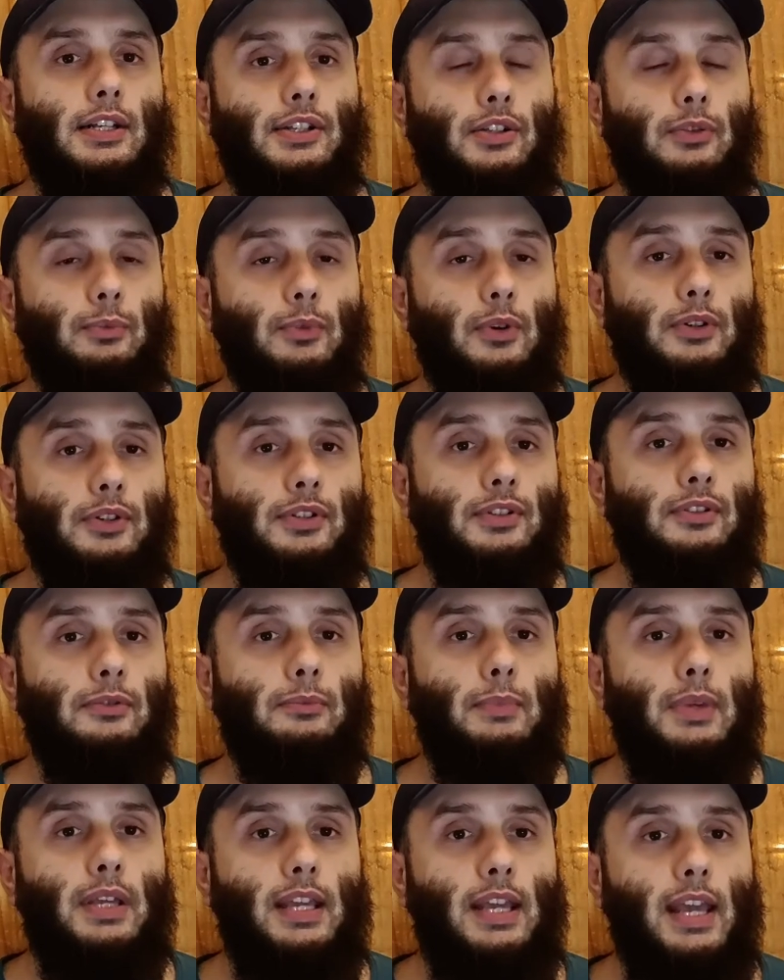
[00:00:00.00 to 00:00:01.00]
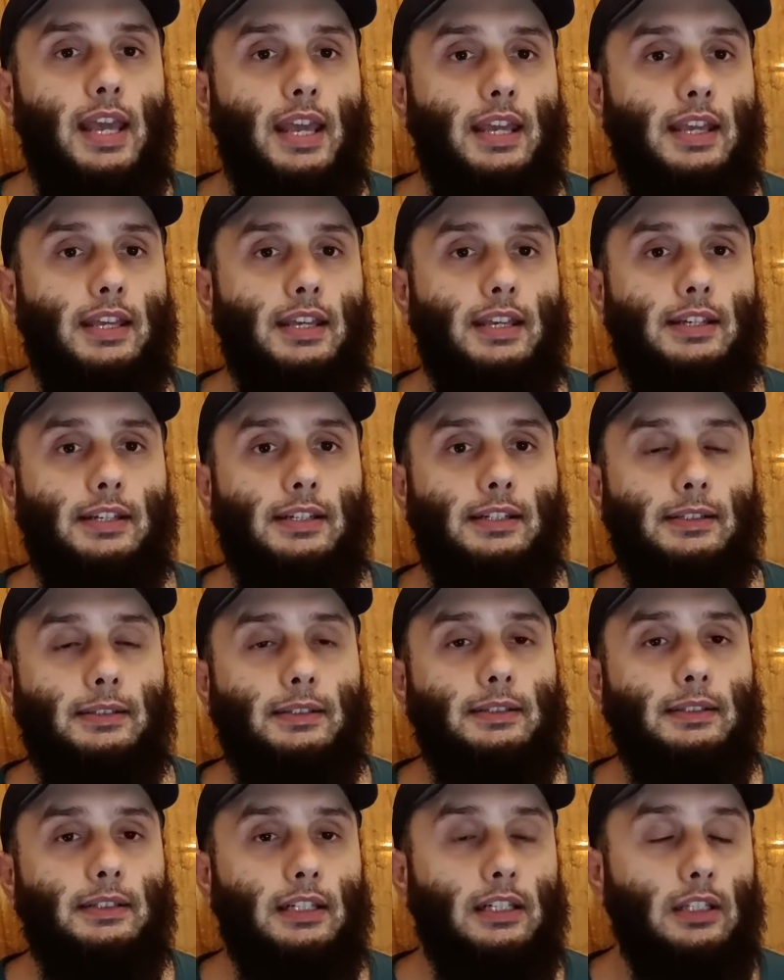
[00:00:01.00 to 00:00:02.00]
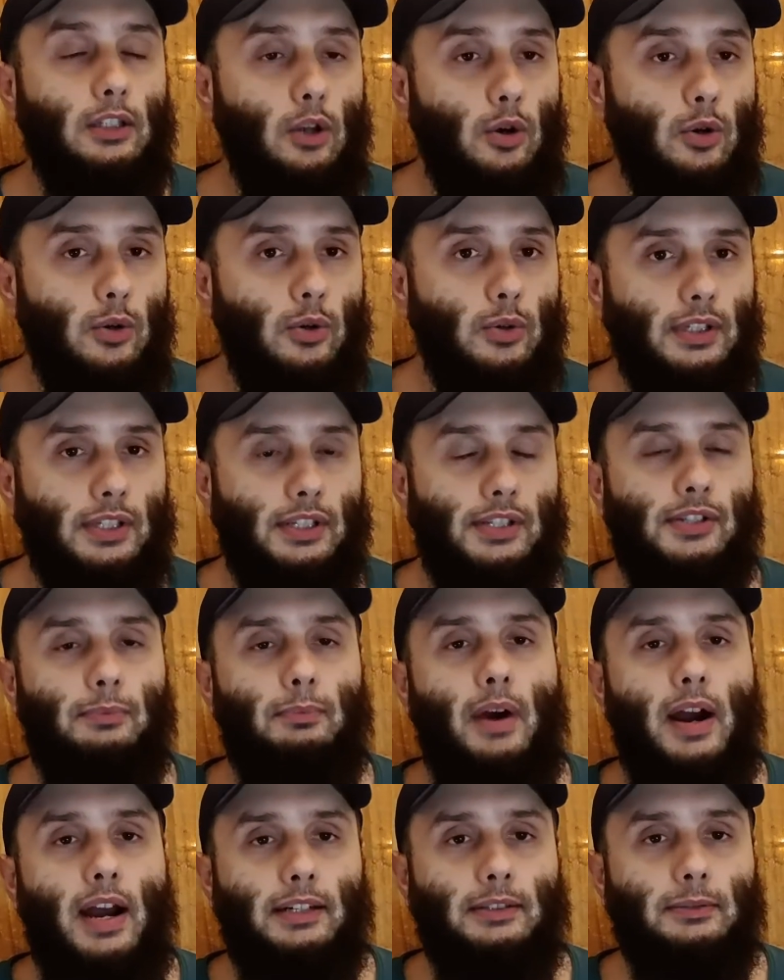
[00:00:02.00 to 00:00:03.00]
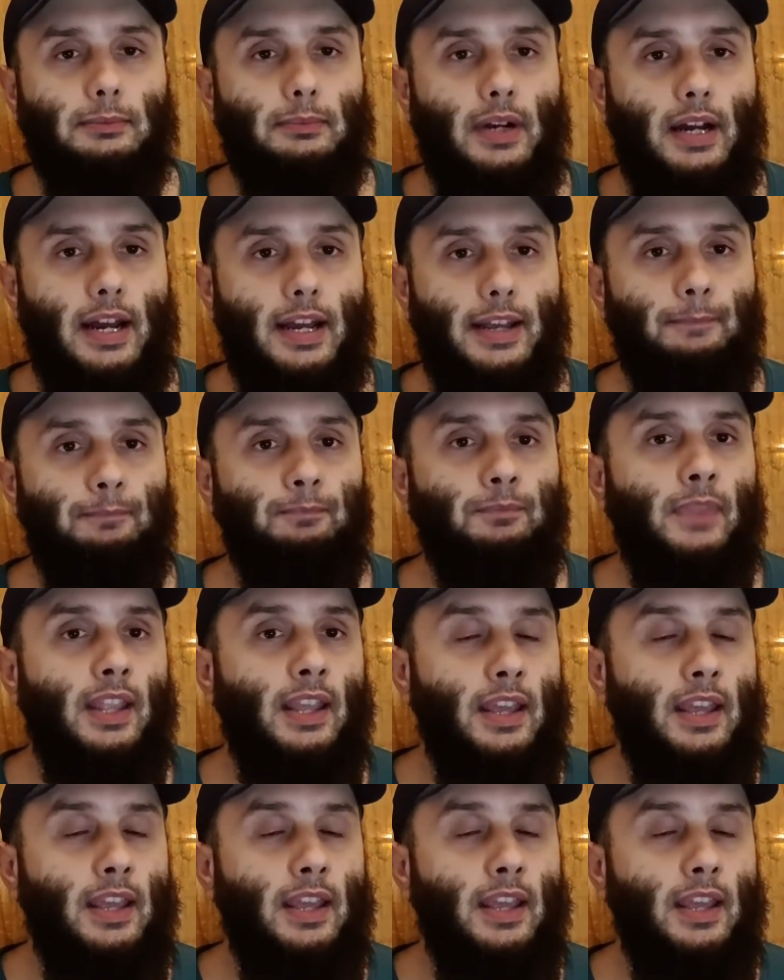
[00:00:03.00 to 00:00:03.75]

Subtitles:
supposed to be a clone inspired by